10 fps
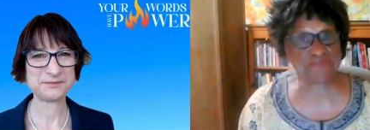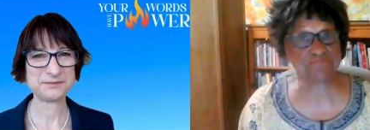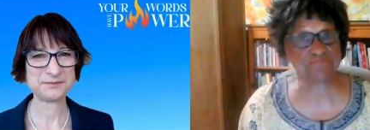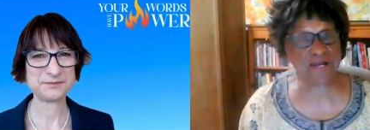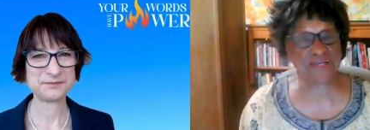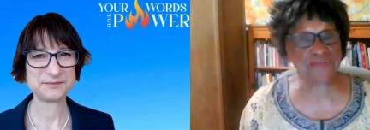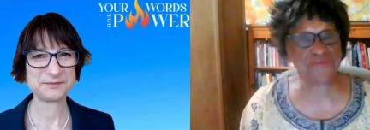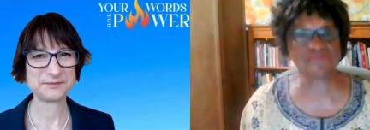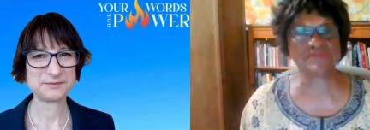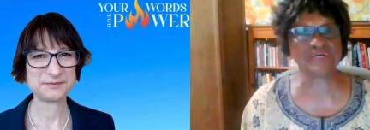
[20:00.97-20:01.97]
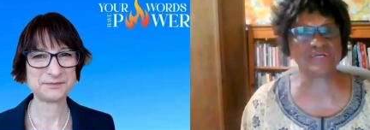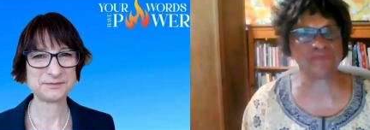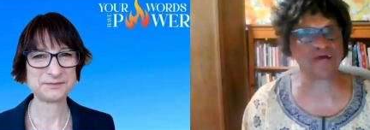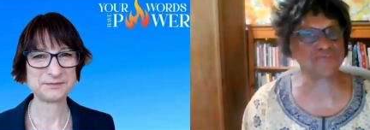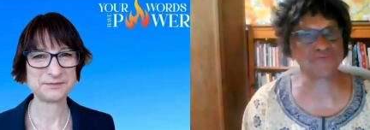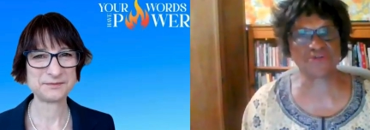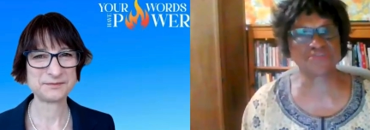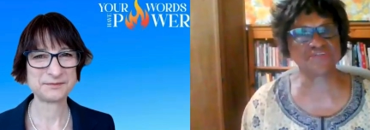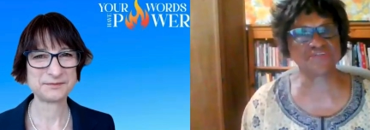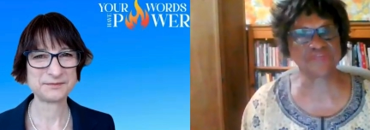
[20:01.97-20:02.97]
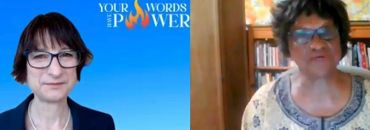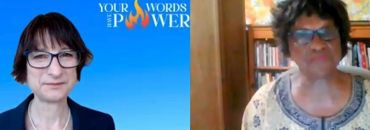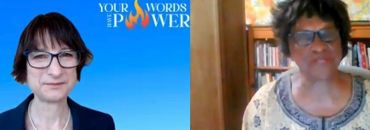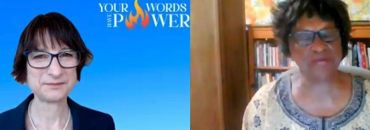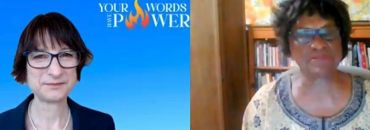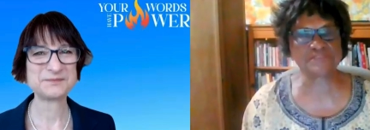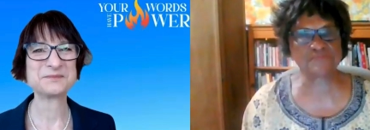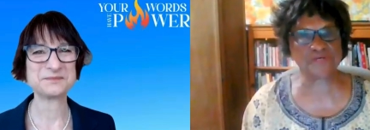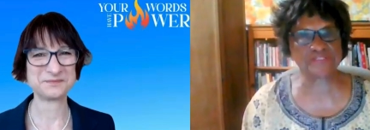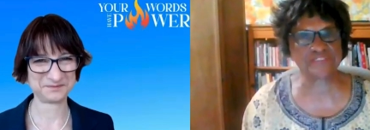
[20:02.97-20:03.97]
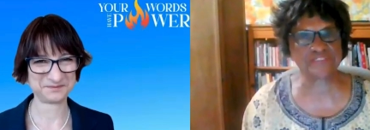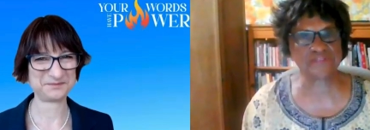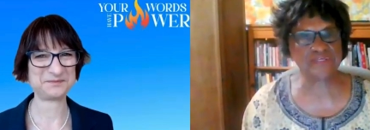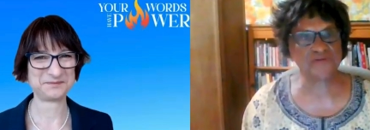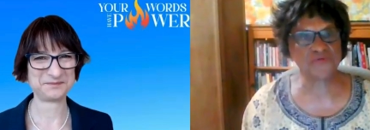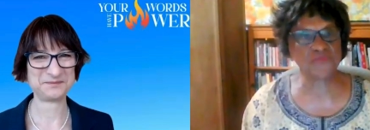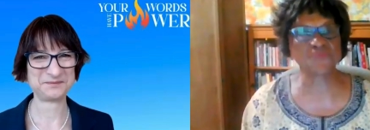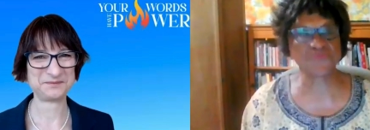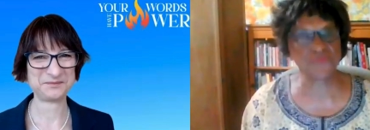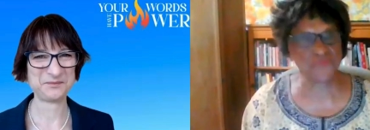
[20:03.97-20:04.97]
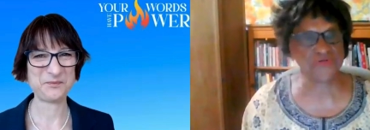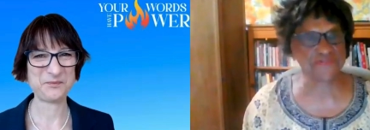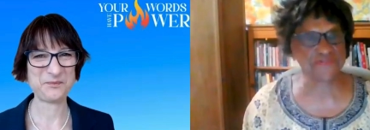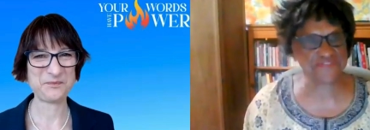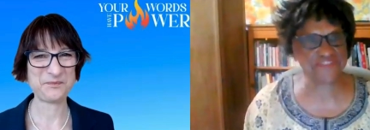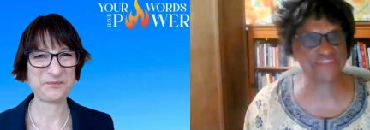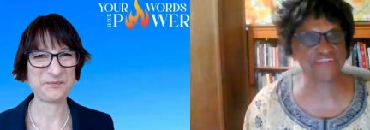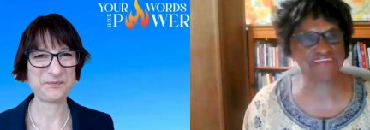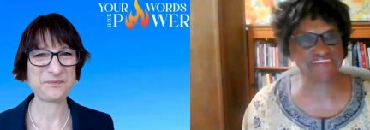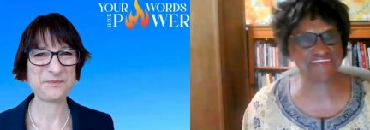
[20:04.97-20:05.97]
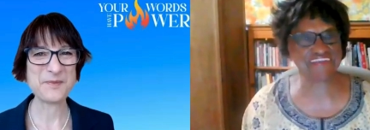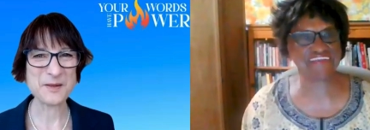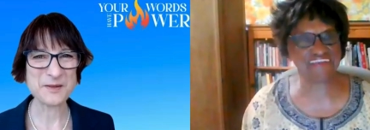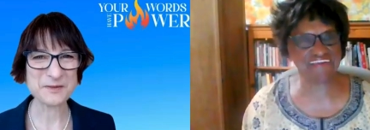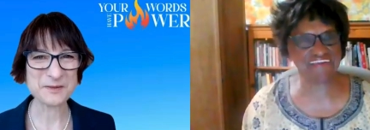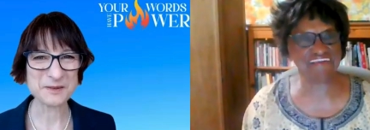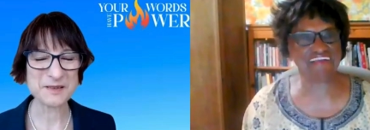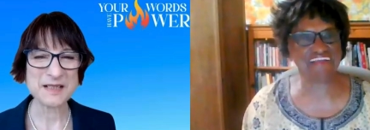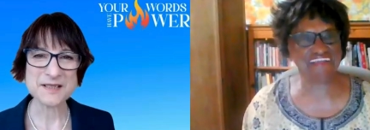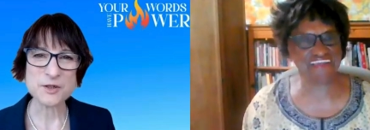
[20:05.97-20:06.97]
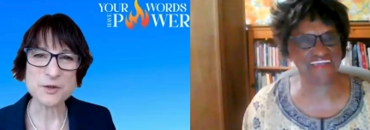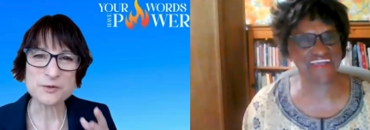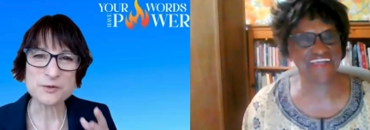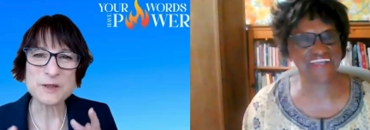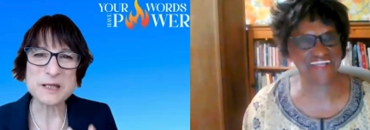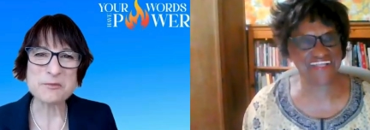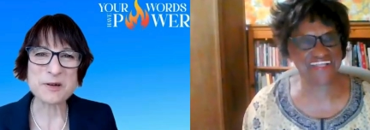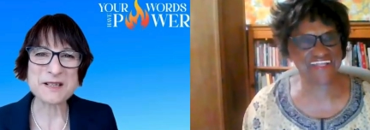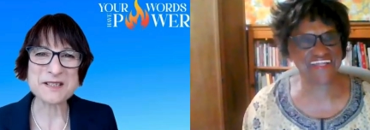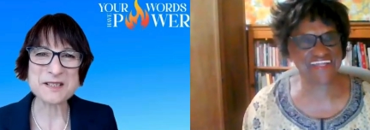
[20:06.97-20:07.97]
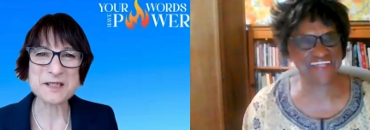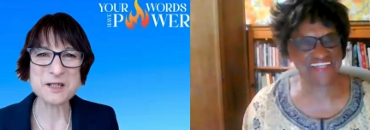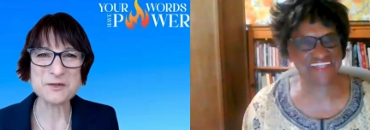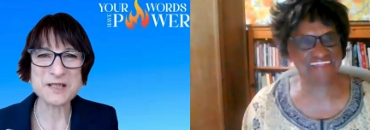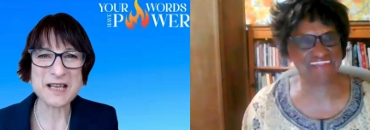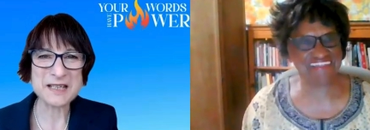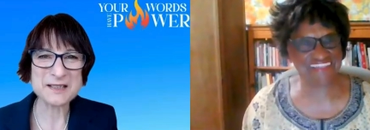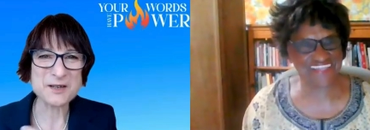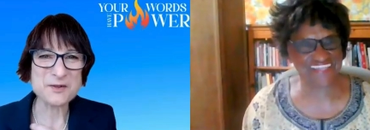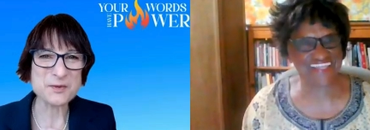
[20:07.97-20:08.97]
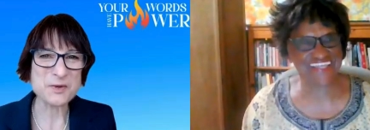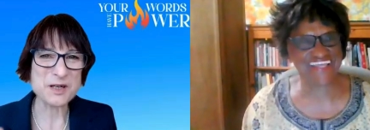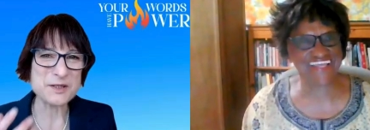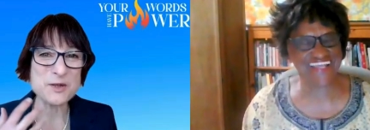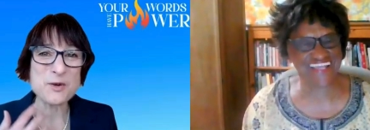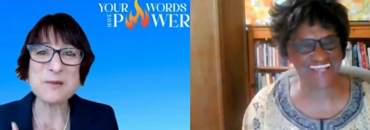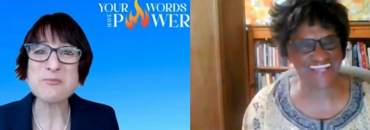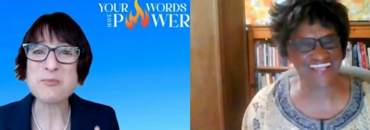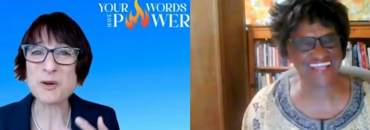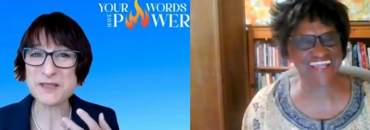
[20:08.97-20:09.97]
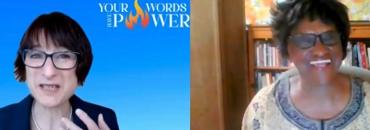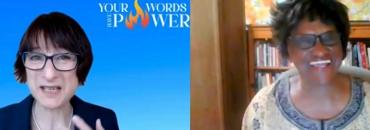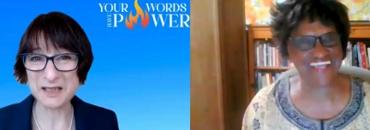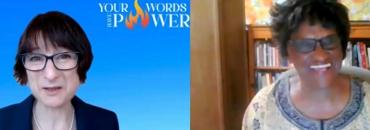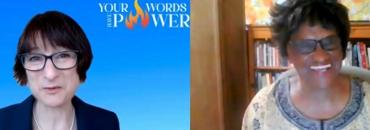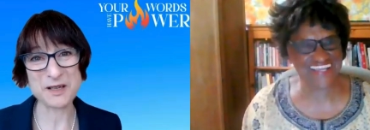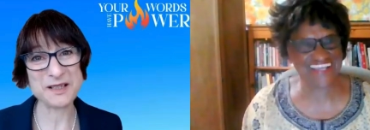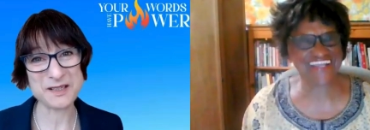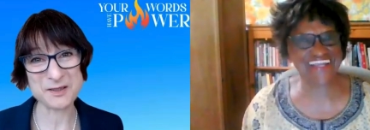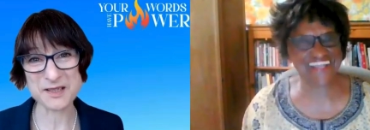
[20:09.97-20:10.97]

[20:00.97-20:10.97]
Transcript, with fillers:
Speaker 1: but my humor and my joy shows up when i'm expressing the
Speaker 2: words beautiful so you're fully present you've taken those words you're embodying the words